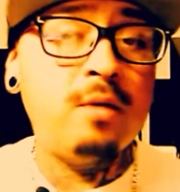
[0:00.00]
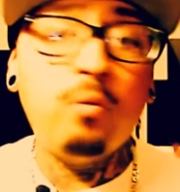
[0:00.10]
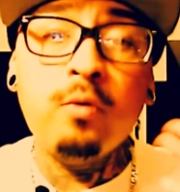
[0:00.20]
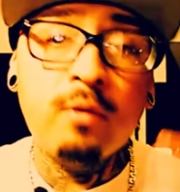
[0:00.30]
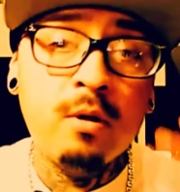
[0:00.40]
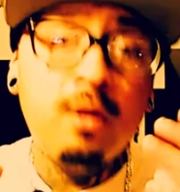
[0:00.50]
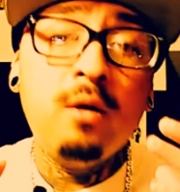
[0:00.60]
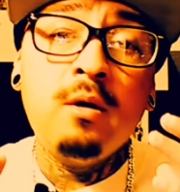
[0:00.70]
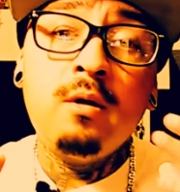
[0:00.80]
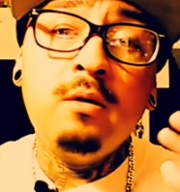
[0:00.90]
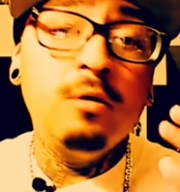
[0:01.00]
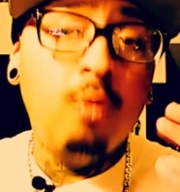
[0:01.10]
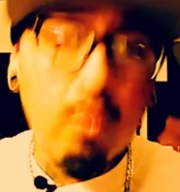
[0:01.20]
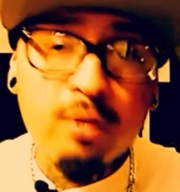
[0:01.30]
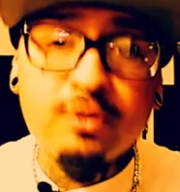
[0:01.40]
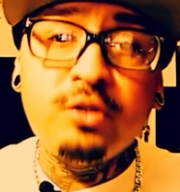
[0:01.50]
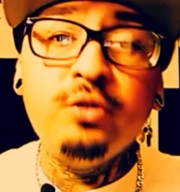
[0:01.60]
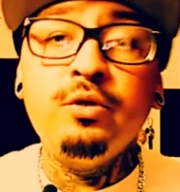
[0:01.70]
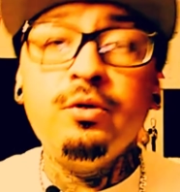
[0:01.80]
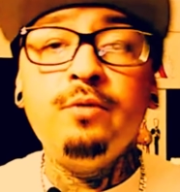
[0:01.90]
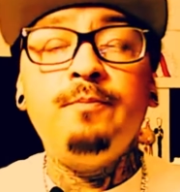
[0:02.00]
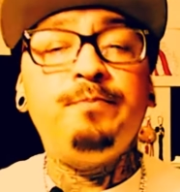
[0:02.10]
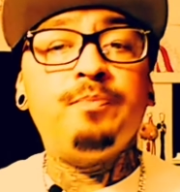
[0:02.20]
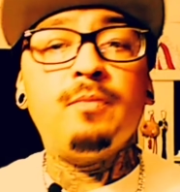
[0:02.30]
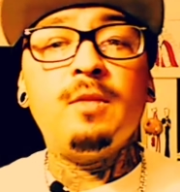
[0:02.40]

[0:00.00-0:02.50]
that were loyal to you.